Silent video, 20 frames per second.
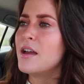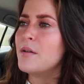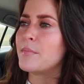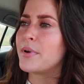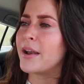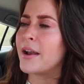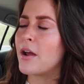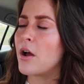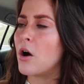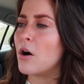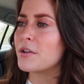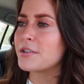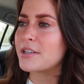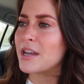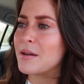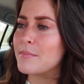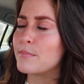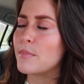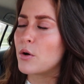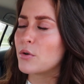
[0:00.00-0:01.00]
but
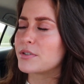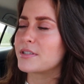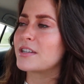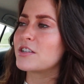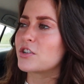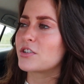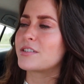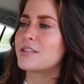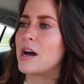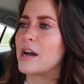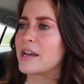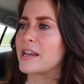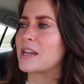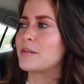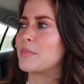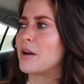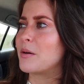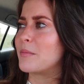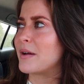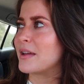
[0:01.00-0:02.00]
I'm mostly just talking
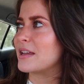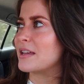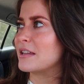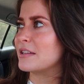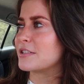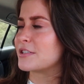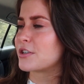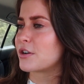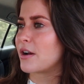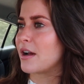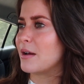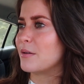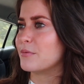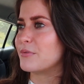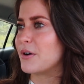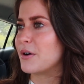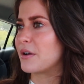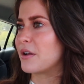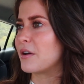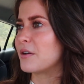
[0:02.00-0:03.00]
about my Instagram
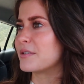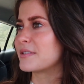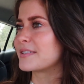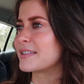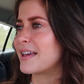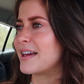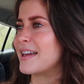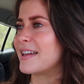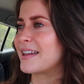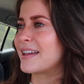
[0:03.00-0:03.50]
photos. Like,